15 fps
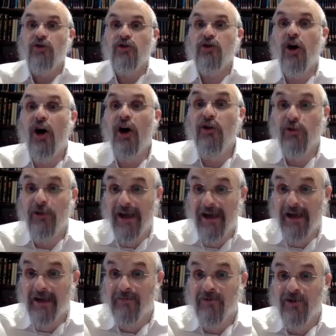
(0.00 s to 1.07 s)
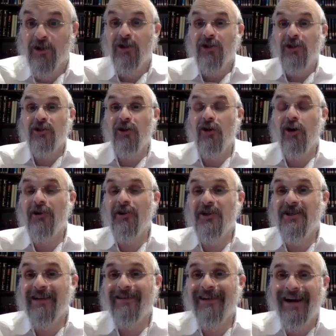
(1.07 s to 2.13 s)
Shohayu lahem
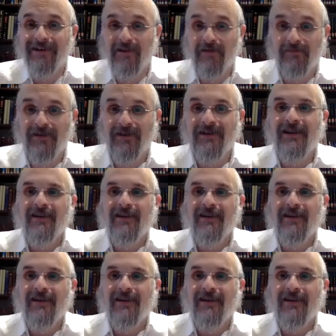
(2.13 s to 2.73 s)
shochanas ketanim.